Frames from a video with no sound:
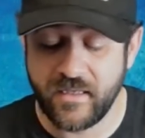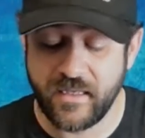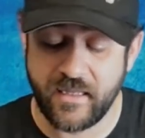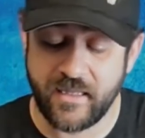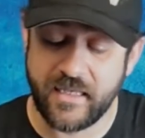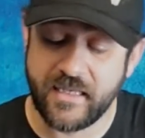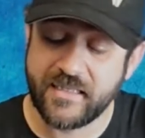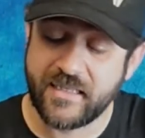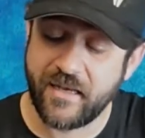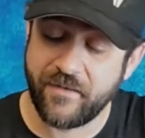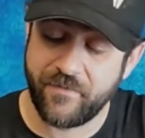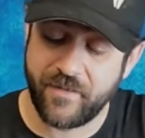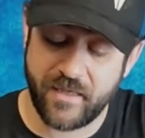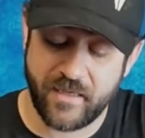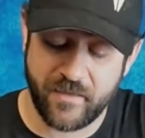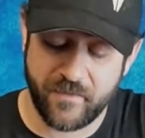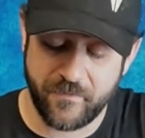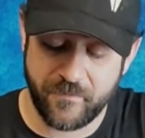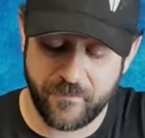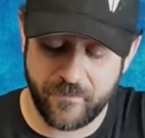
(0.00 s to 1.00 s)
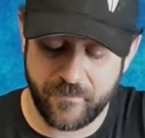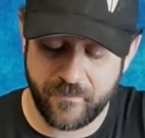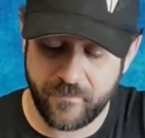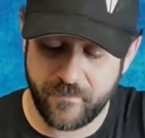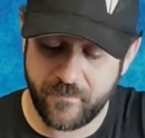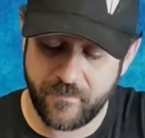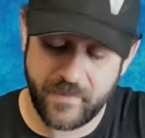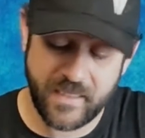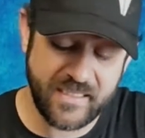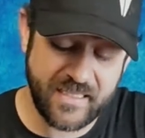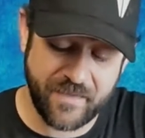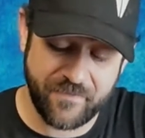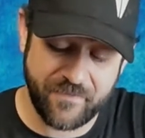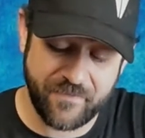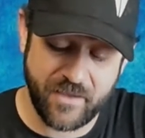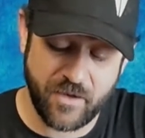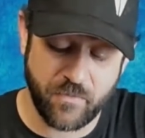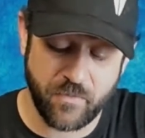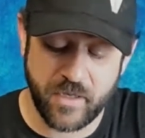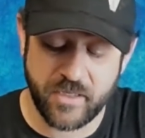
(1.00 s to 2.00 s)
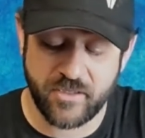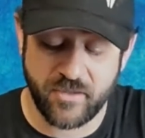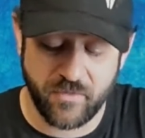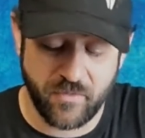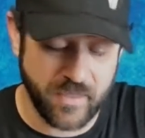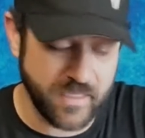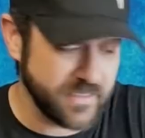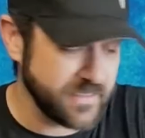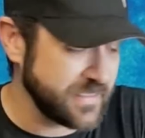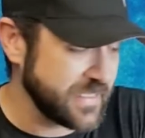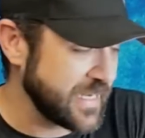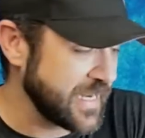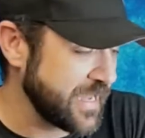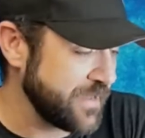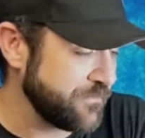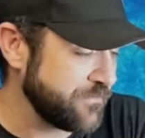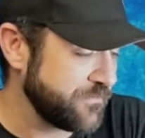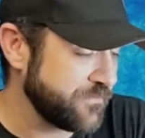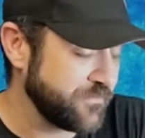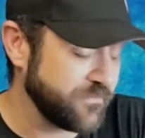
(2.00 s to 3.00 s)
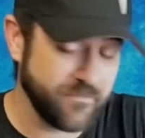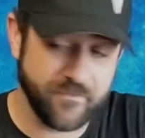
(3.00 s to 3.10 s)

Yeah, these have the original ones that I've